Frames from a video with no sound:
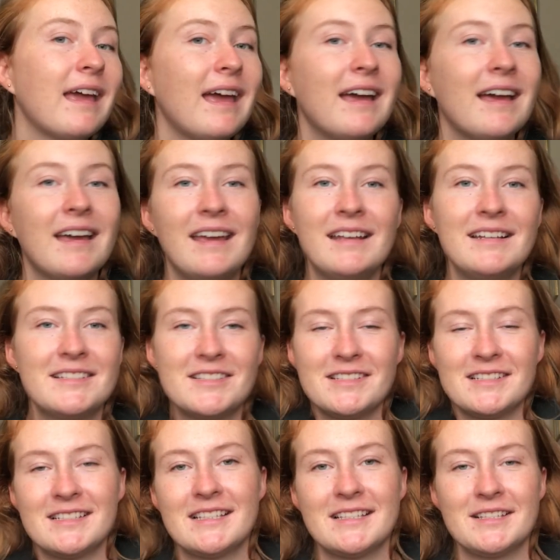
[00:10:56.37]
It's
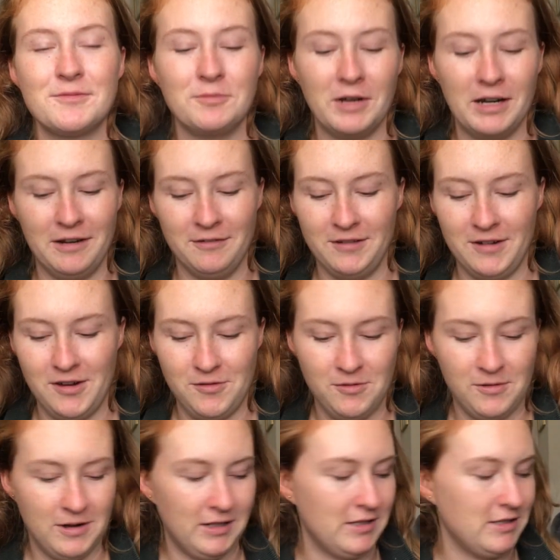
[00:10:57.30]
just whatever
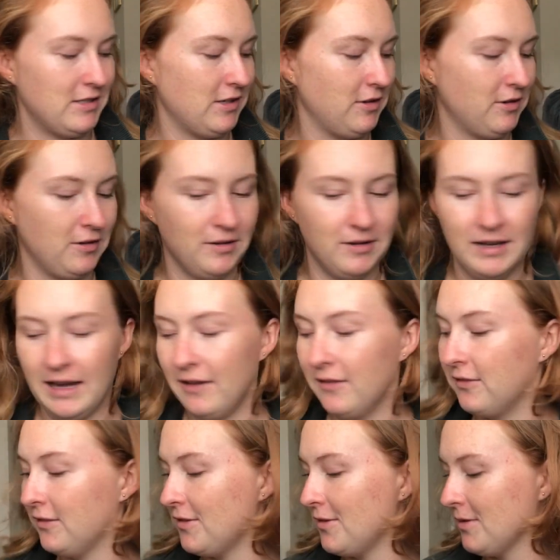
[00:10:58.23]
you want to do,
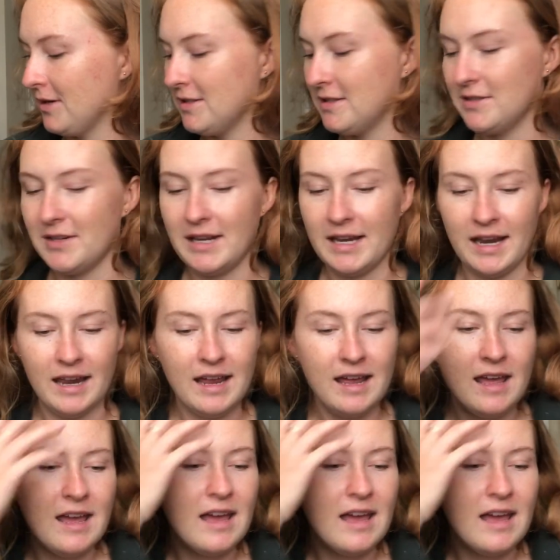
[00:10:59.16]
however you want to do it.